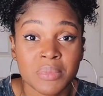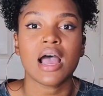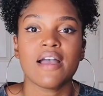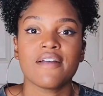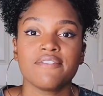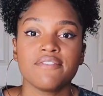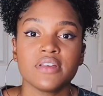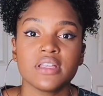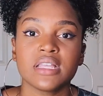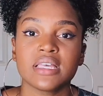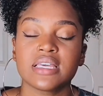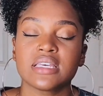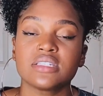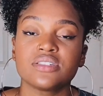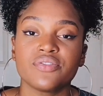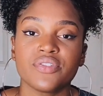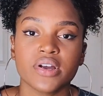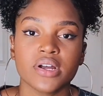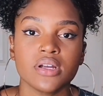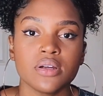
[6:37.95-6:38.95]
I feel like it's
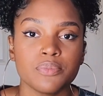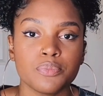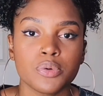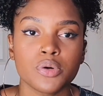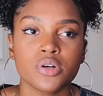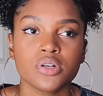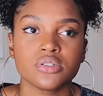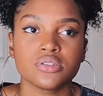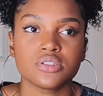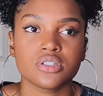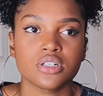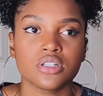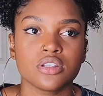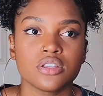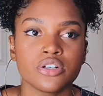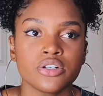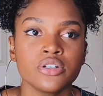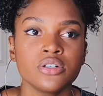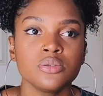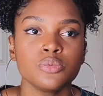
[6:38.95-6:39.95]
very important to
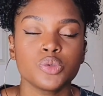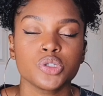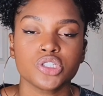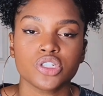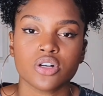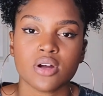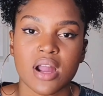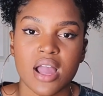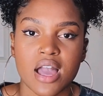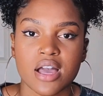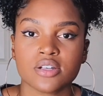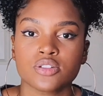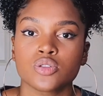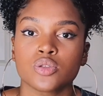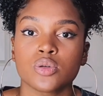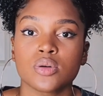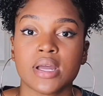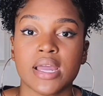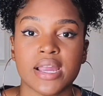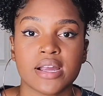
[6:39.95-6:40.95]
learn what your
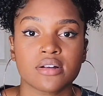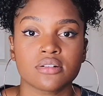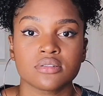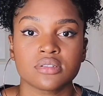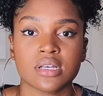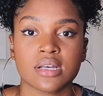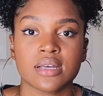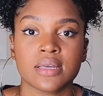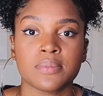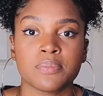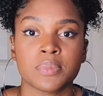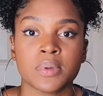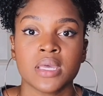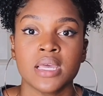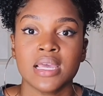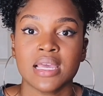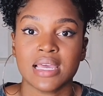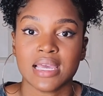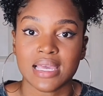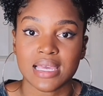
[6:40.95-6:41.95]
actual hair type
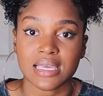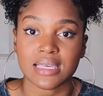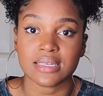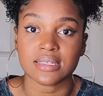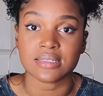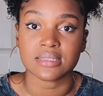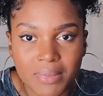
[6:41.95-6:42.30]
is.